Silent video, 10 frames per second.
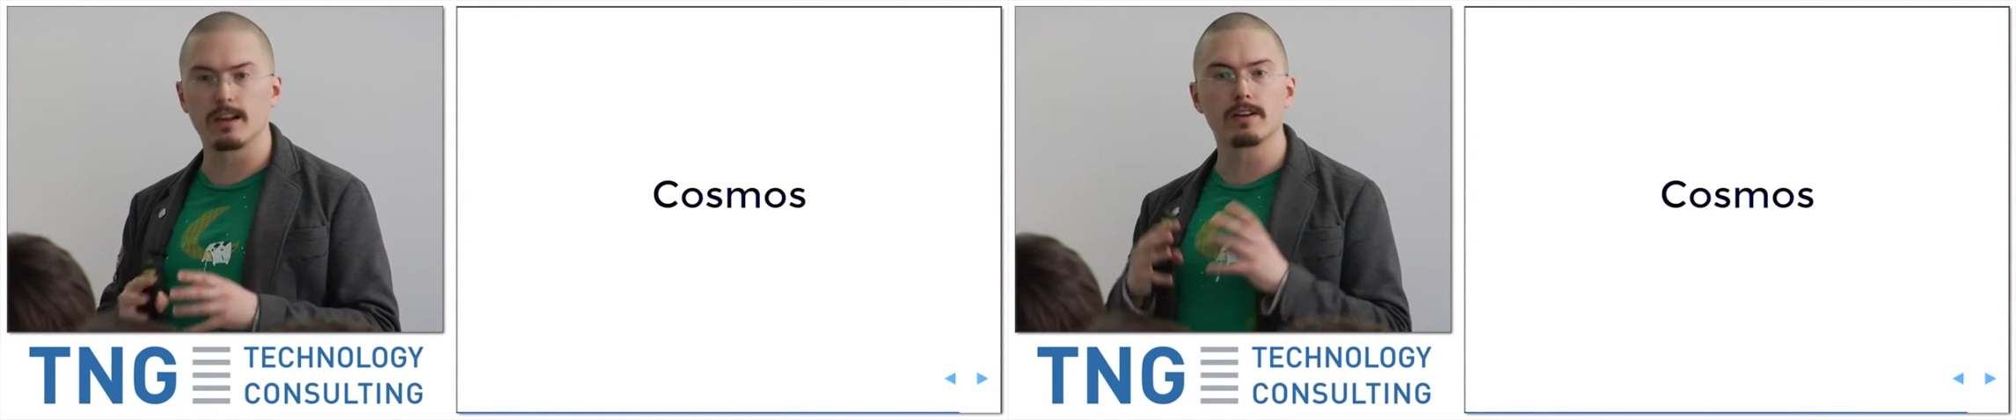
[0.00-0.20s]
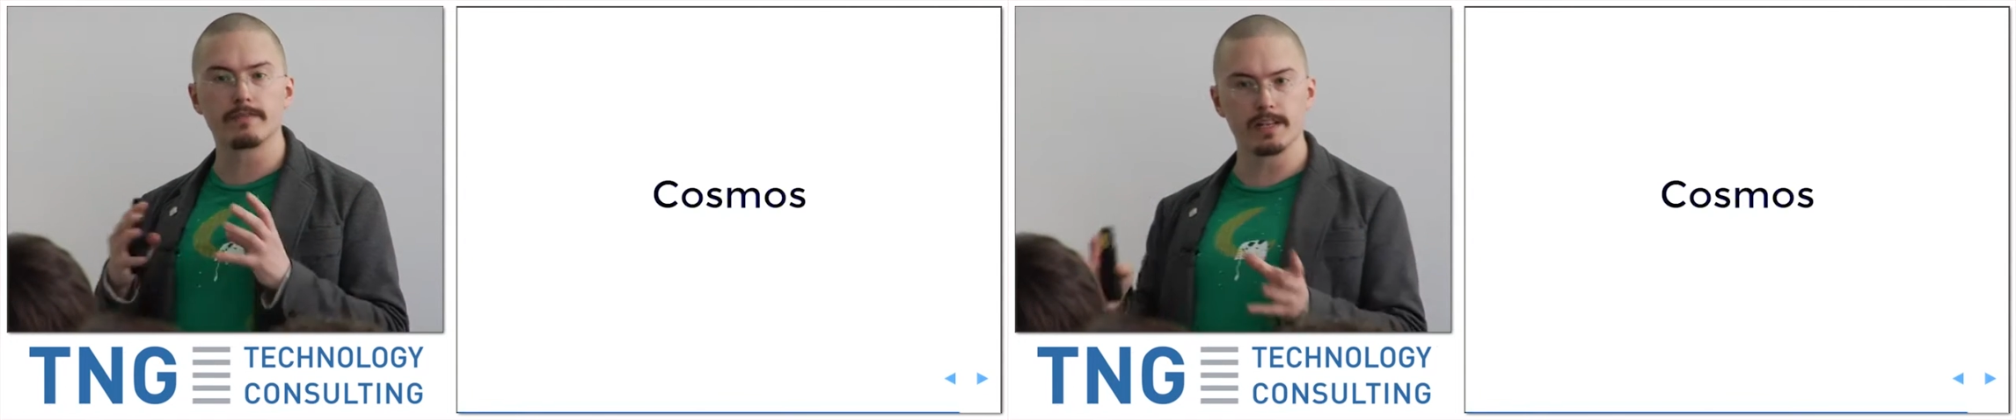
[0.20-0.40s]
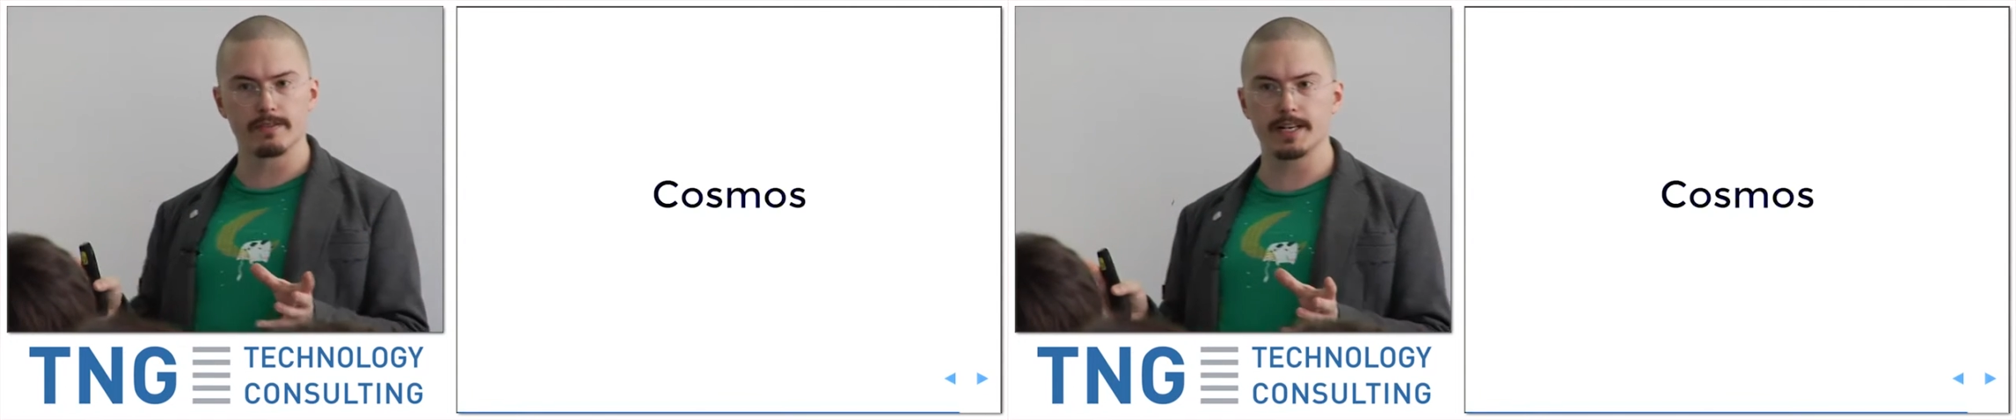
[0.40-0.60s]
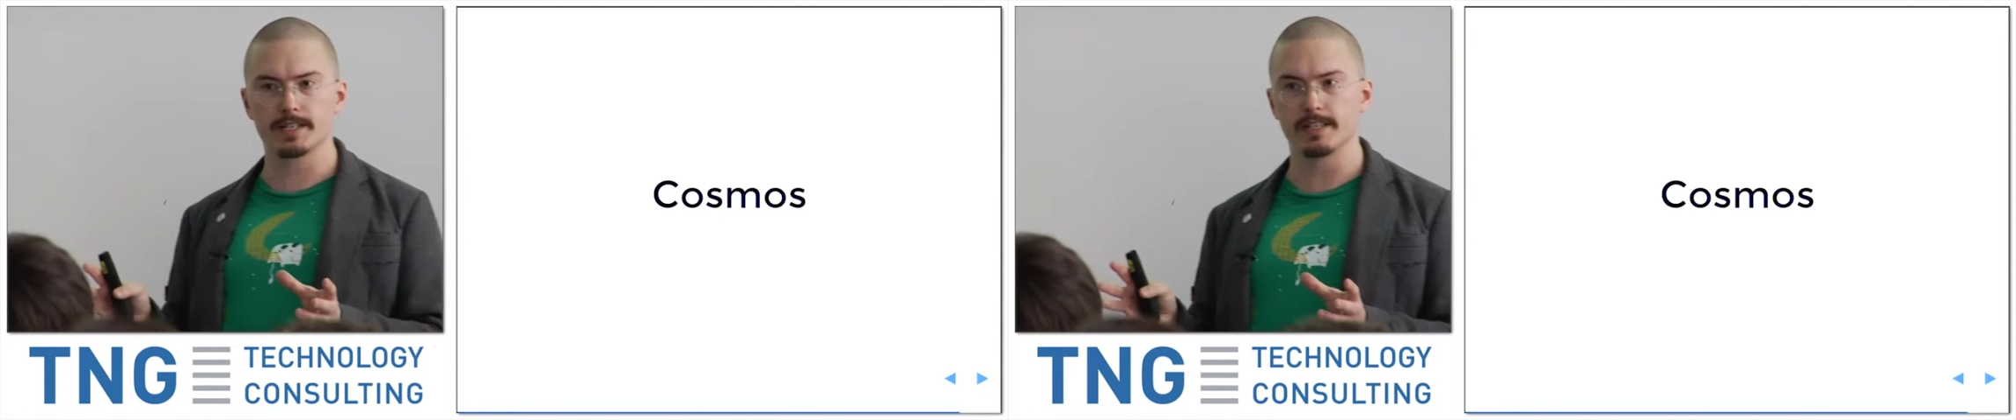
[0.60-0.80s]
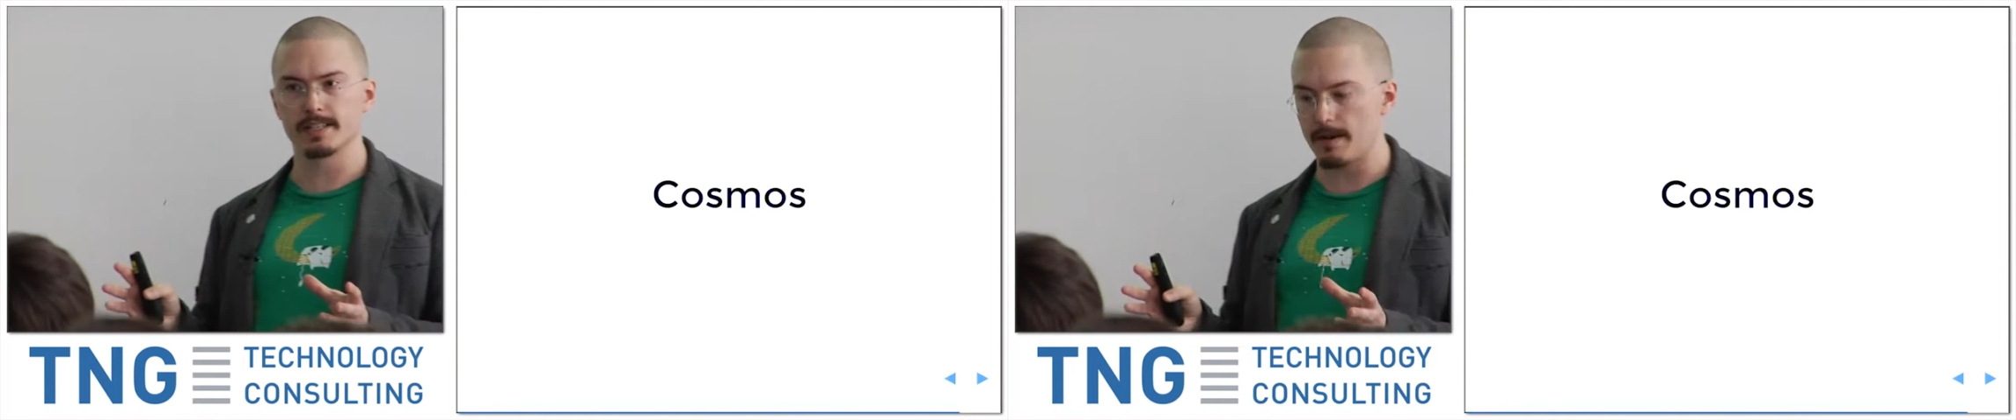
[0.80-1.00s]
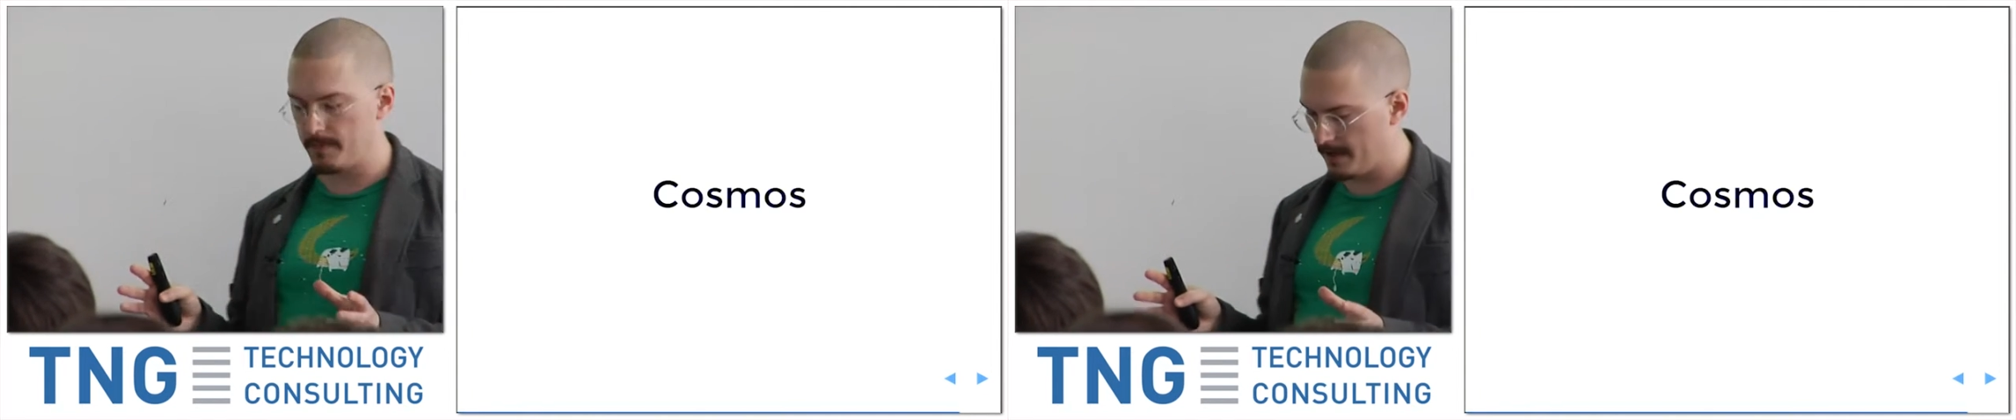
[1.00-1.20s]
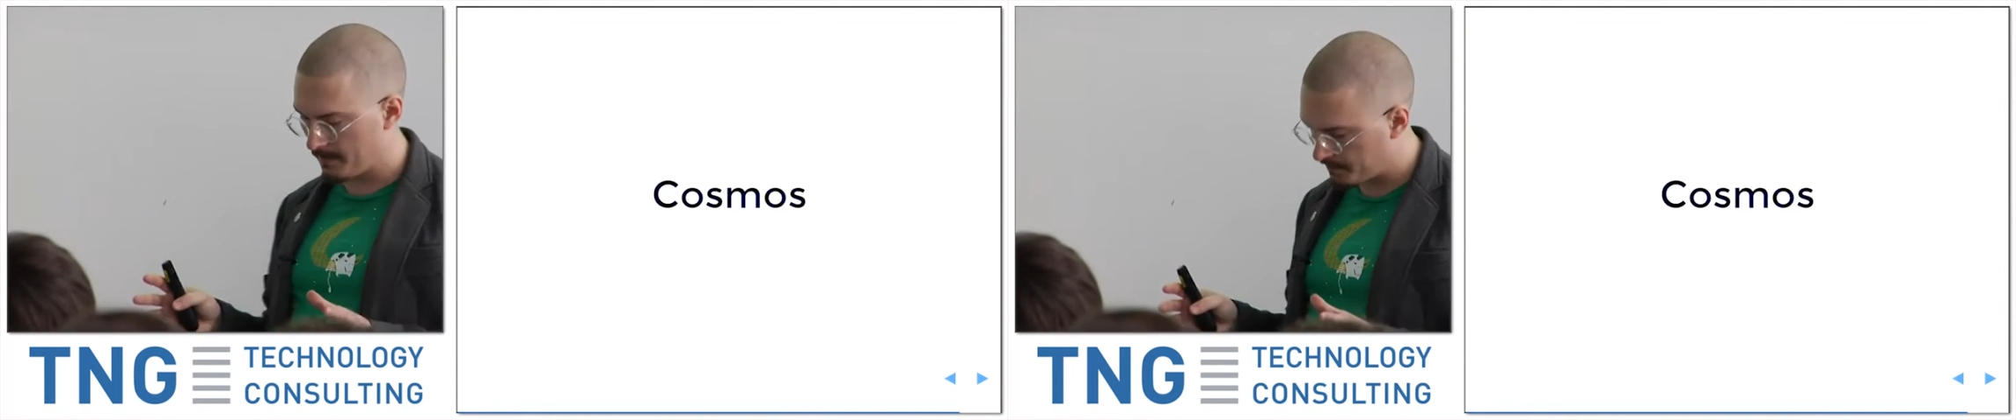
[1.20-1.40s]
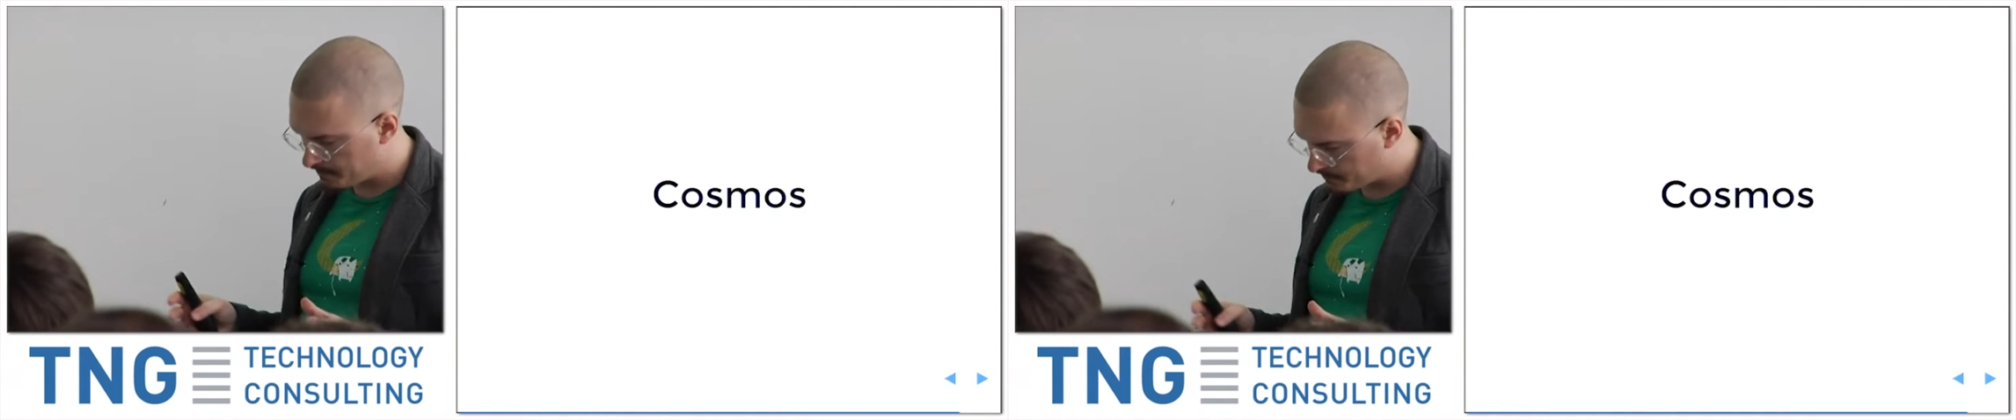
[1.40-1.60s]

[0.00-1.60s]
a lot of innovation is happening.